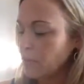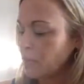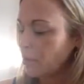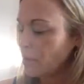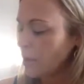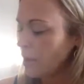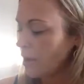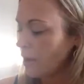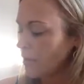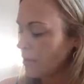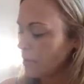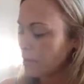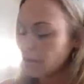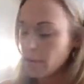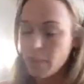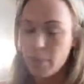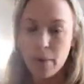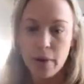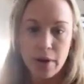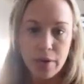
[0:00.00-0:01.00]
if you have a
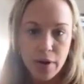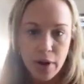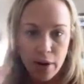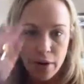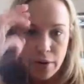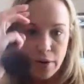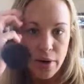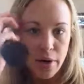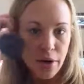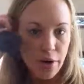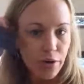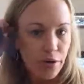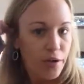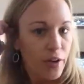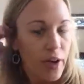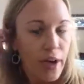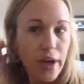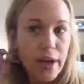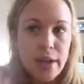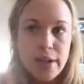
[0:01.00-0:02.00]
little bit of color on your
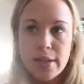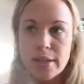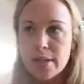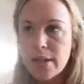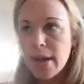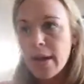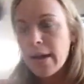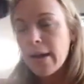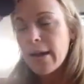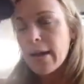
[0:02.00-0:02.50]
face.